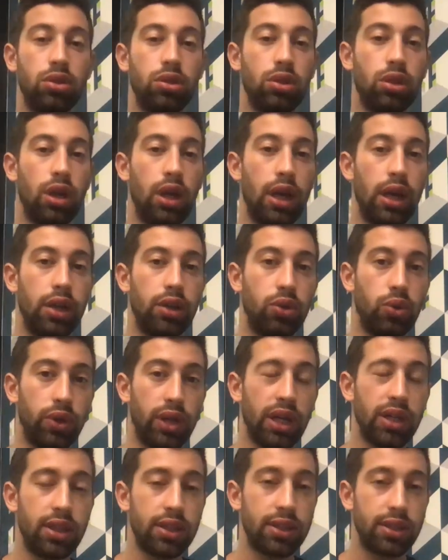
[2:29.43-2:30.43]
to
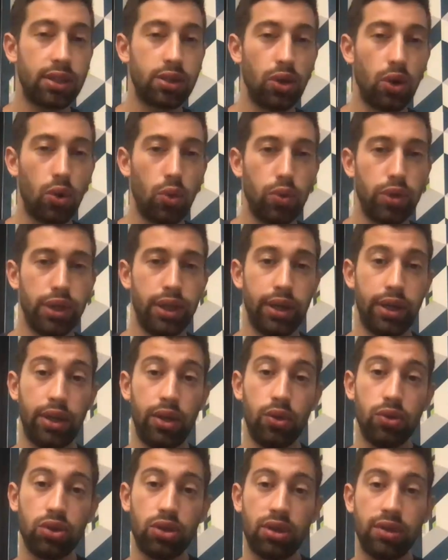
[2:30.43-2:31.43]
get a store with a
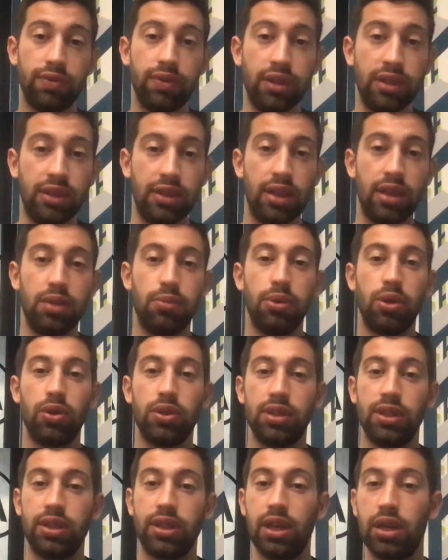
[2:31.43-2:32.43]
huge defects rate, because
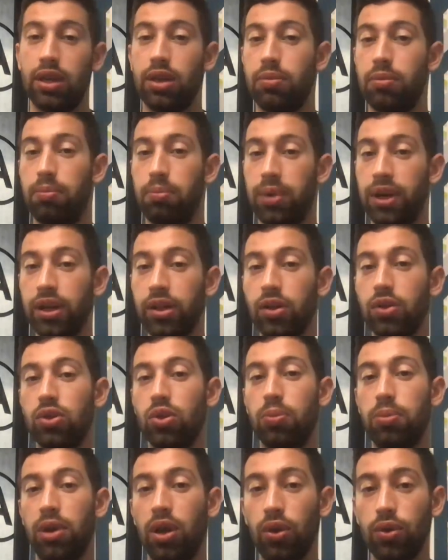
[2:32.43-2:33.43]
it can bring you to
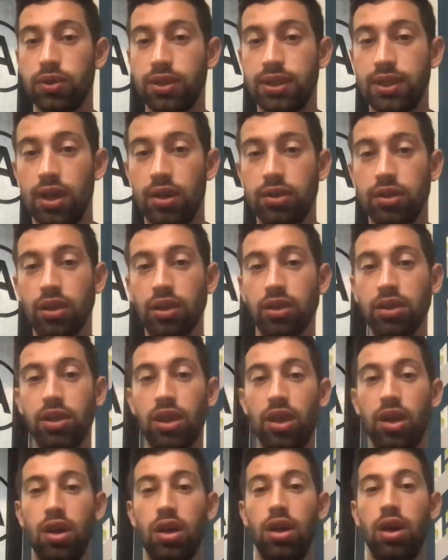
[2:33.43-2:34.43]
below standard.
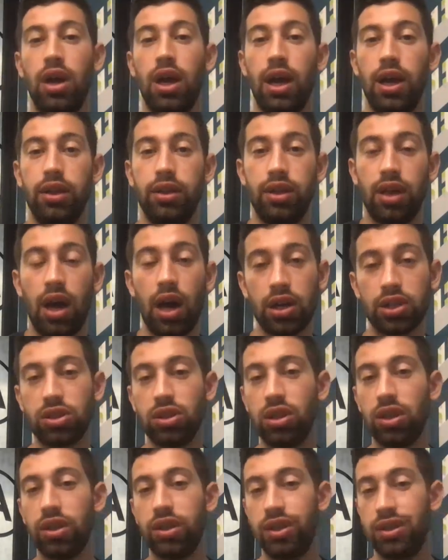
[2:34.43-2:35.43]
And
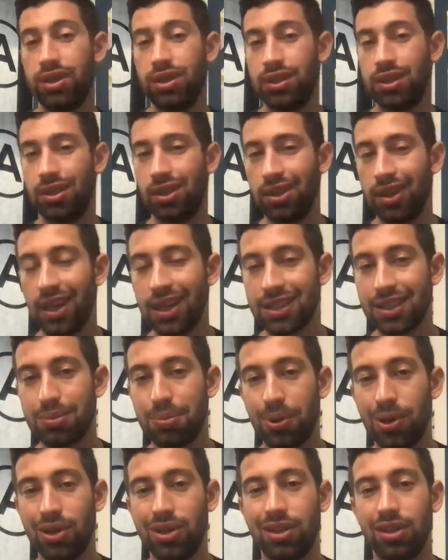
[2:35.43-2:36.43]
actually this is the next
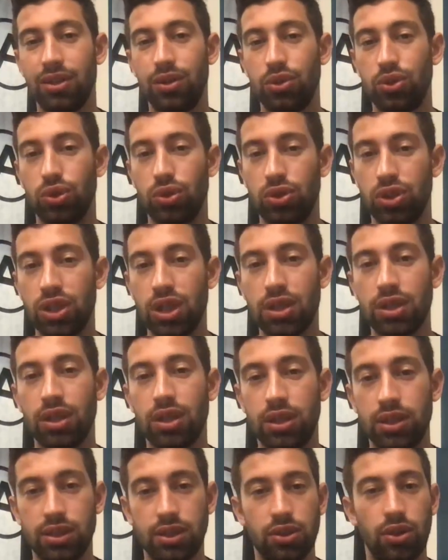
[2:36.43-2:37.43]
point. You should check that
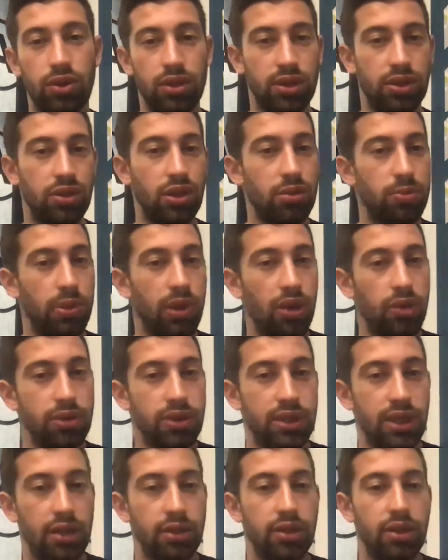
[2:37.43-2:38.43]
the store is not below
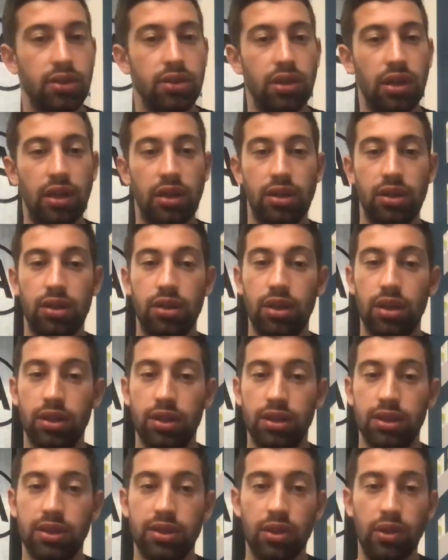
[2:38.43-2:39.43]
standard and that the
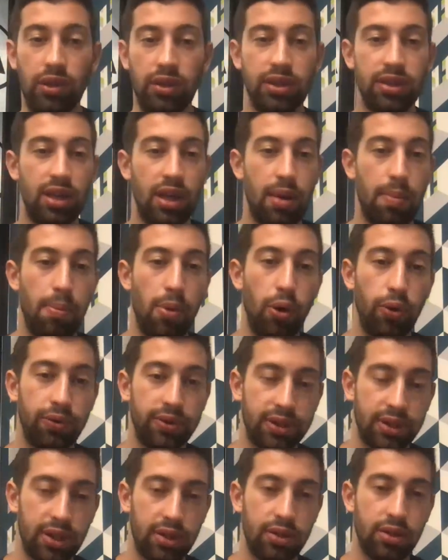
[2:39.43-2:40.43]
store is above
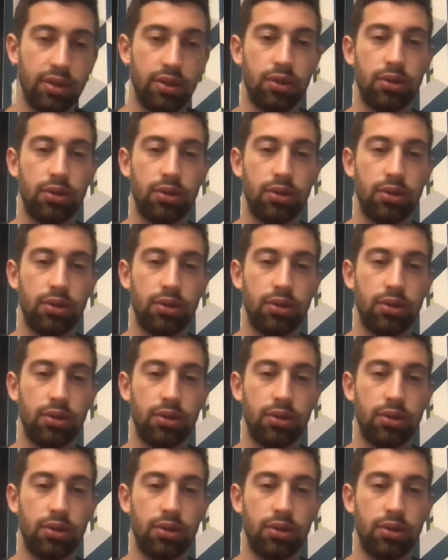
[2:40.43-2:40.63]
standard.